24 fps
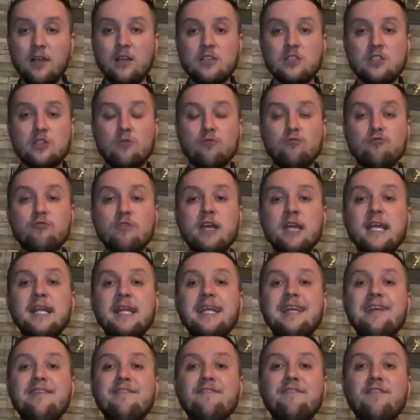So
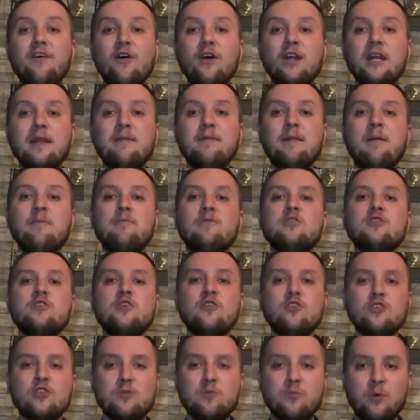really finding them
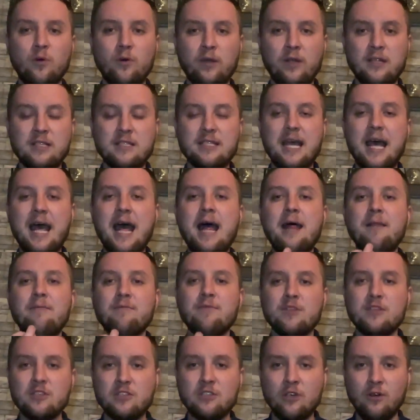touch points,
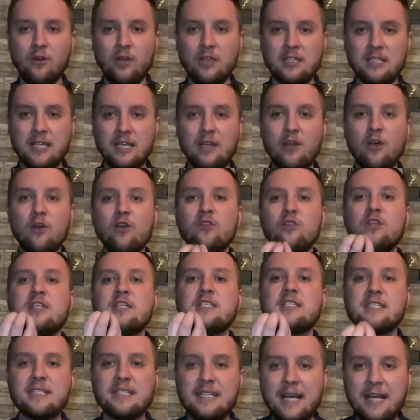emphasising,
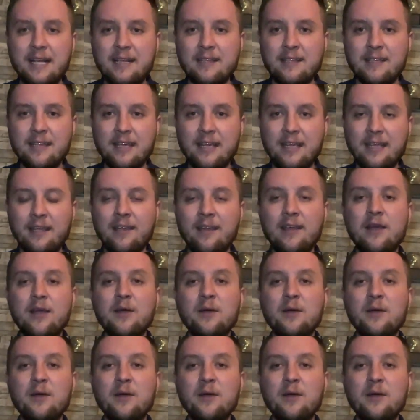understanding,